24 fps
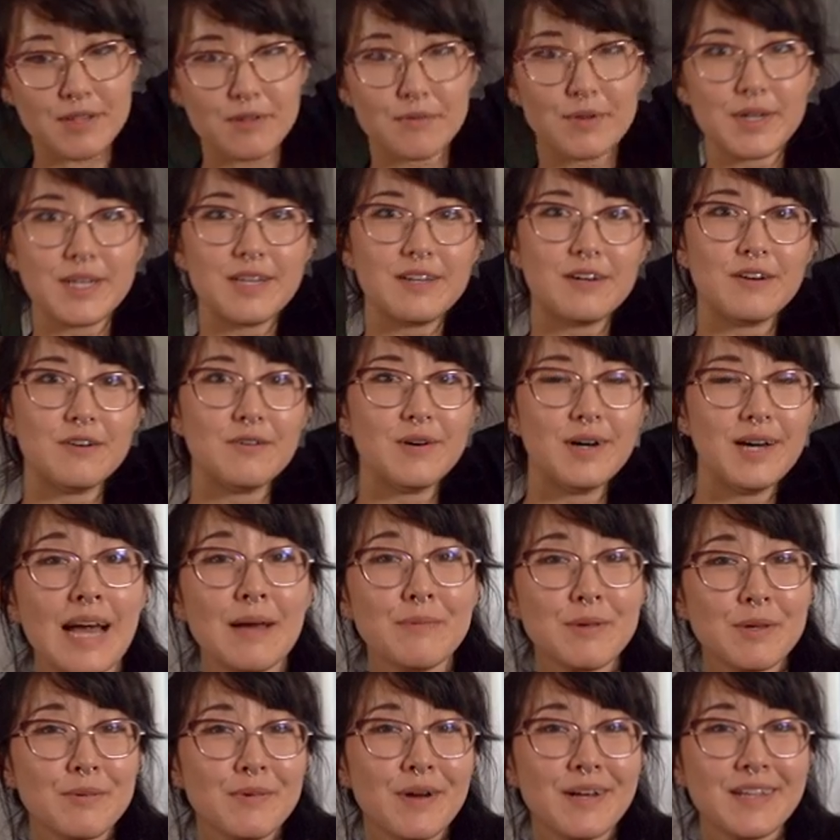the window.
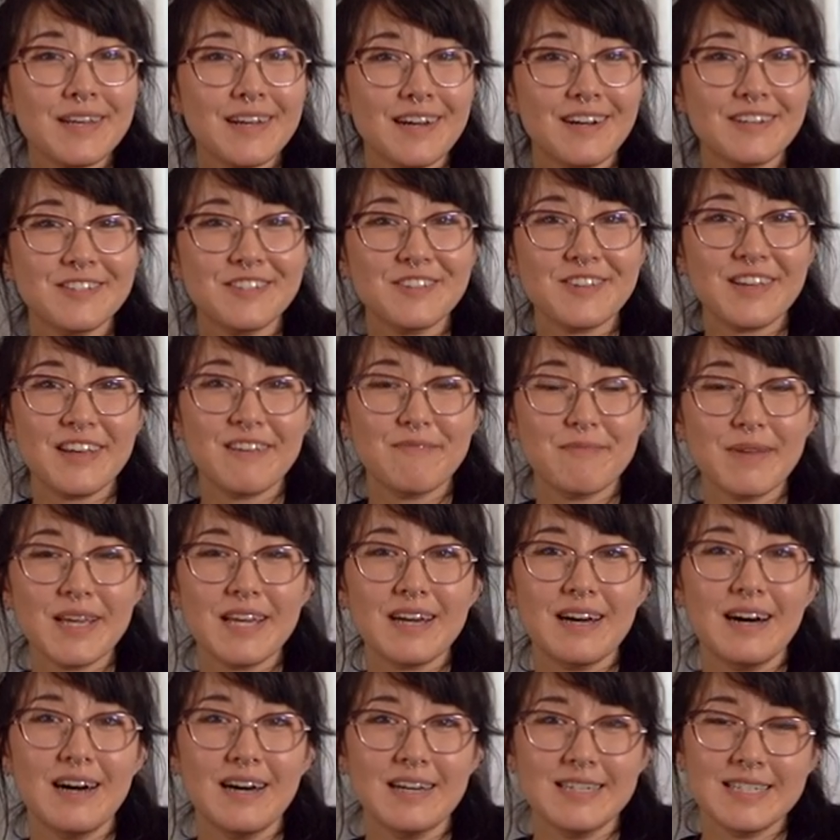Happy and Polly also gave me
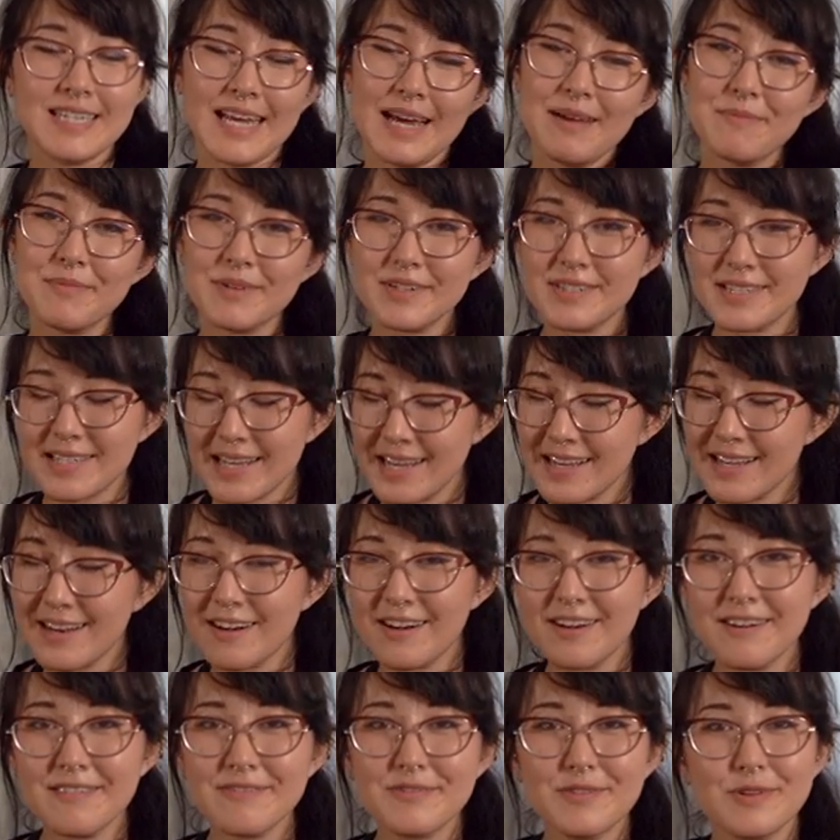a 10%
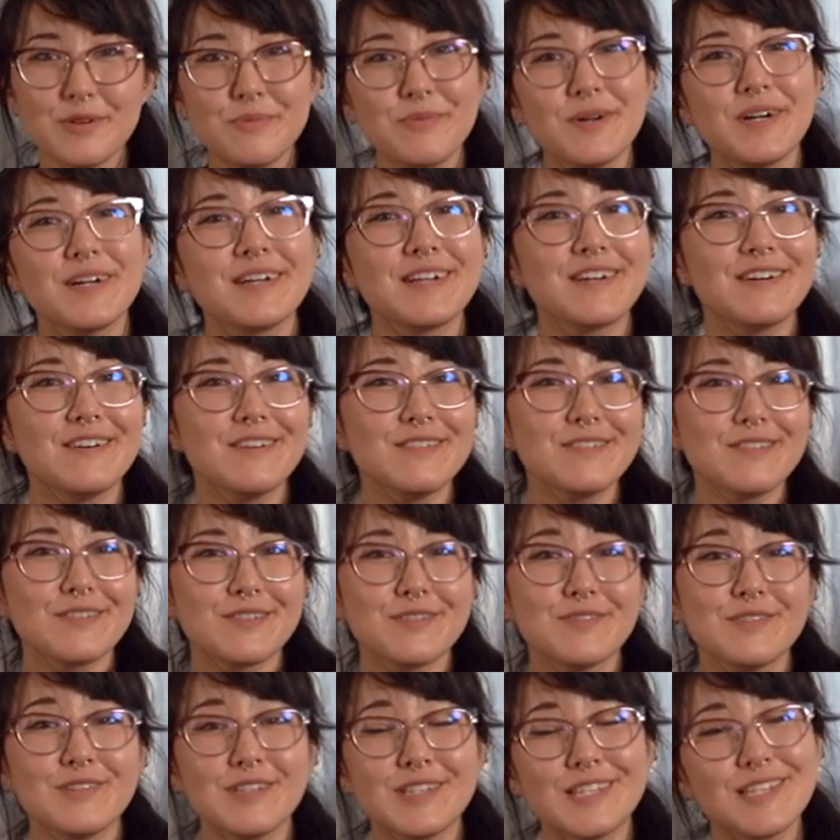off coupon code
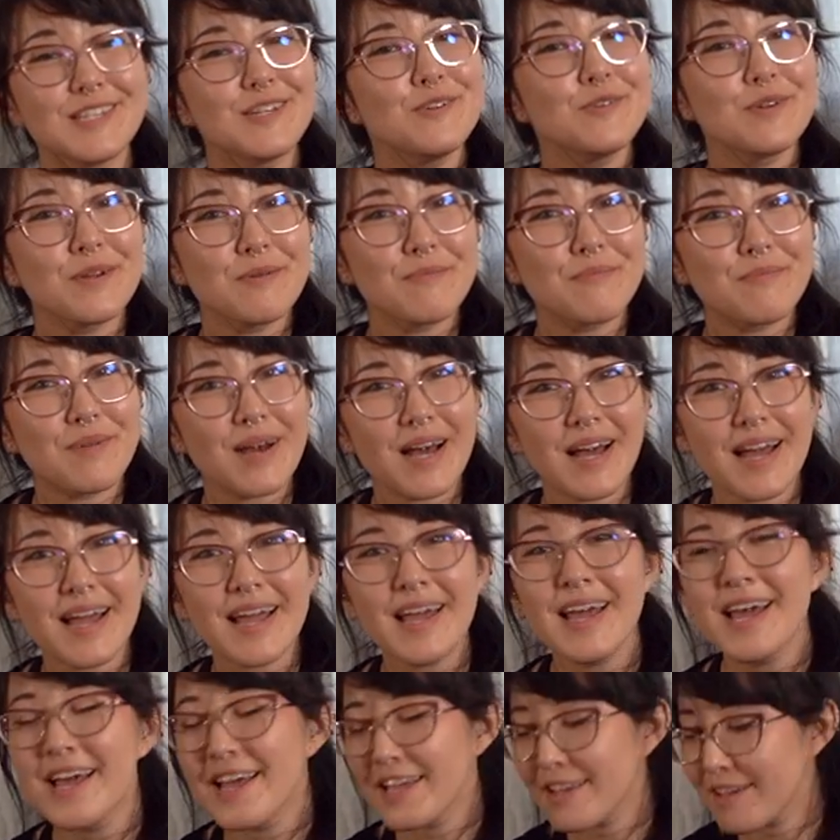so that you can
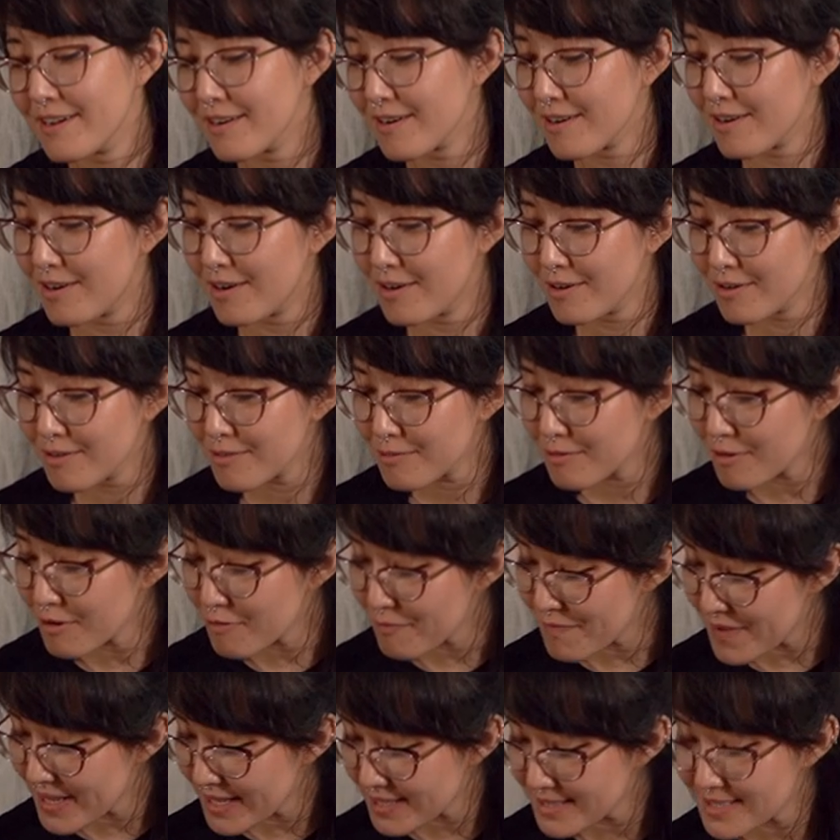buy your own
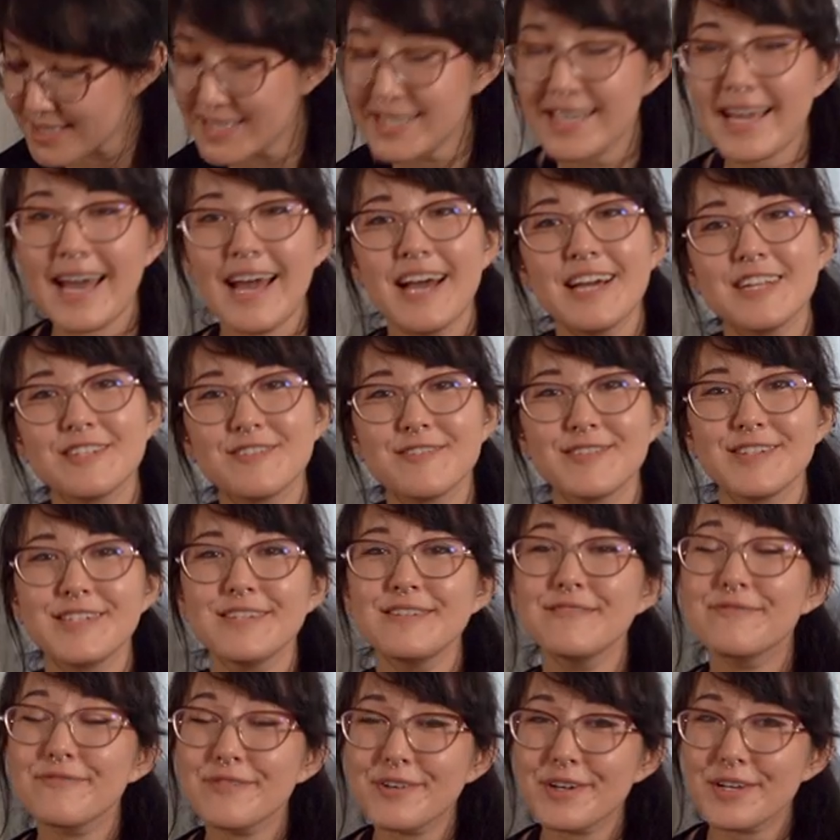fancy cat
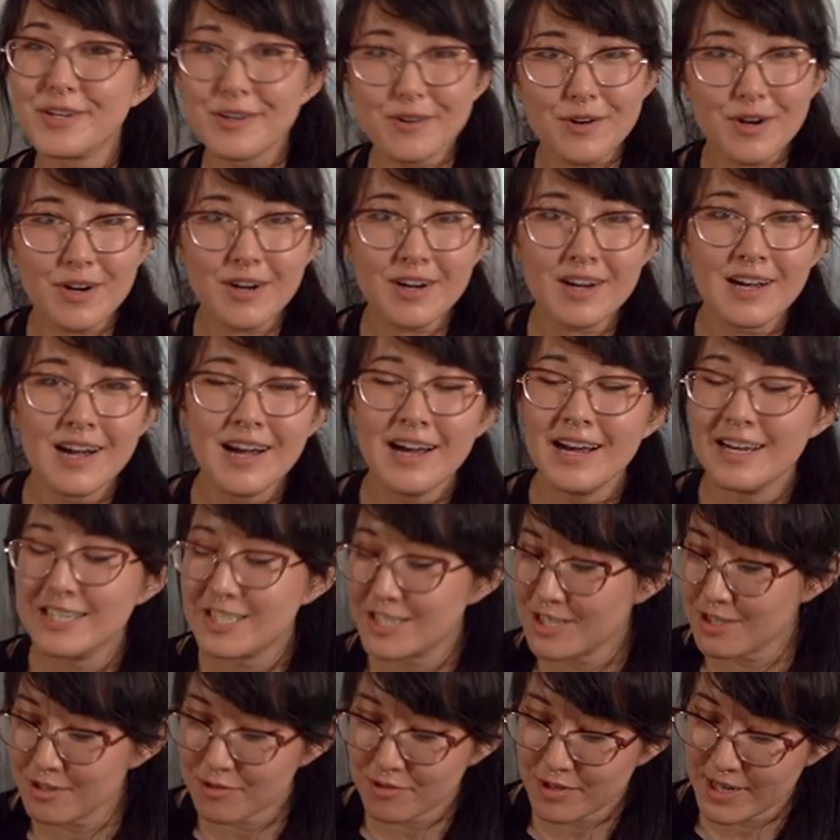tree for your
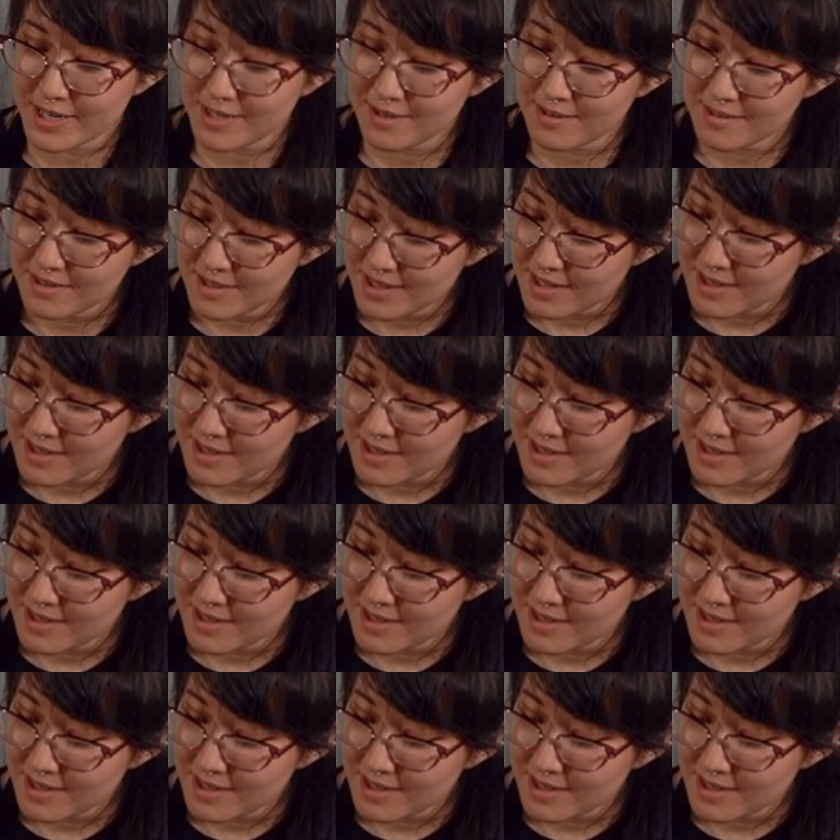children,